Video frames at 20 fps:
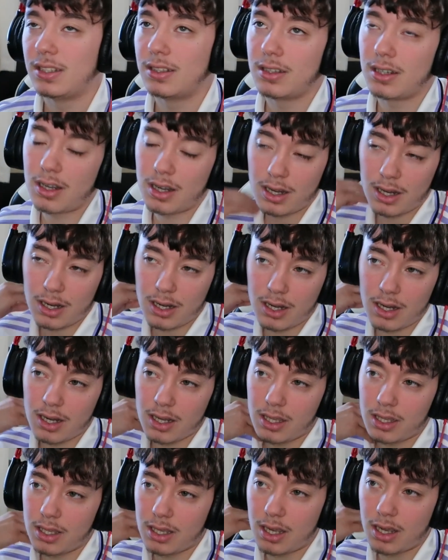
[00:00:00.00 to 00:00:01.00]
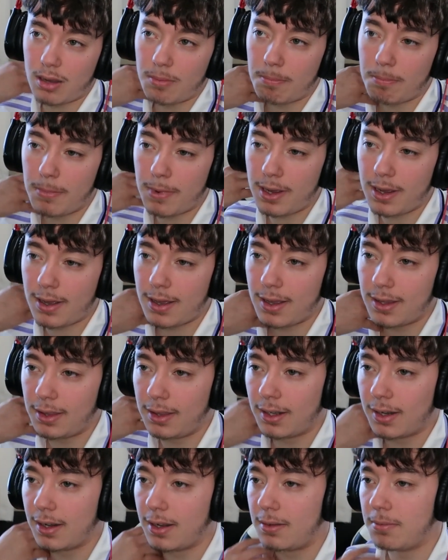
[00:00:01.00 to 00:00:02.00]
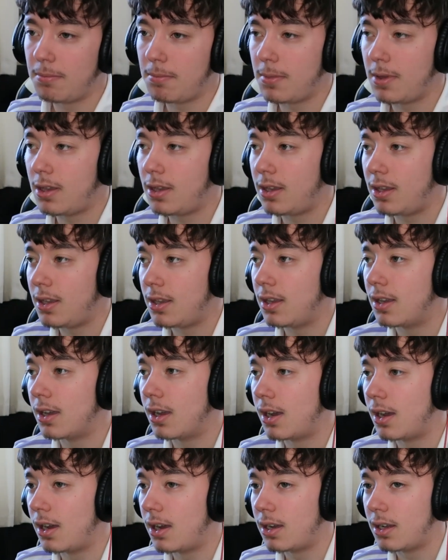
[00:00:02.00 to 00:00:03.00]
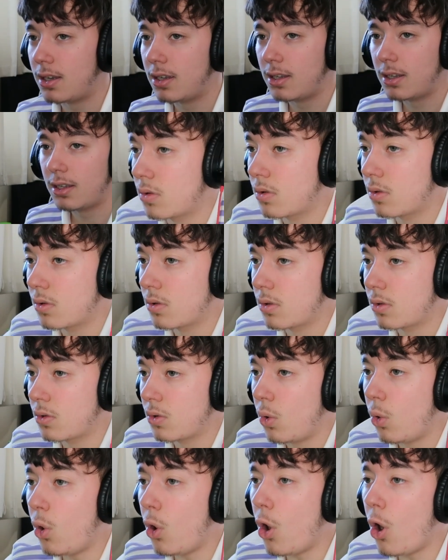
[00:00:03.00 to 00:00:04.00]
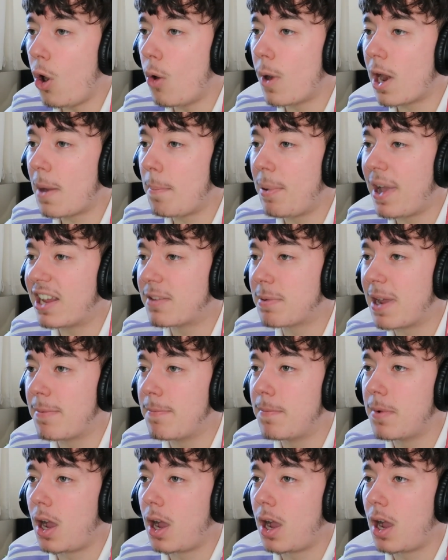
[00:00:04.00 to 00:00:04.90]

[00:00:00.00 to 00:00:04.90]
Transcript: Ay, madre mía. Oh, what a pass by.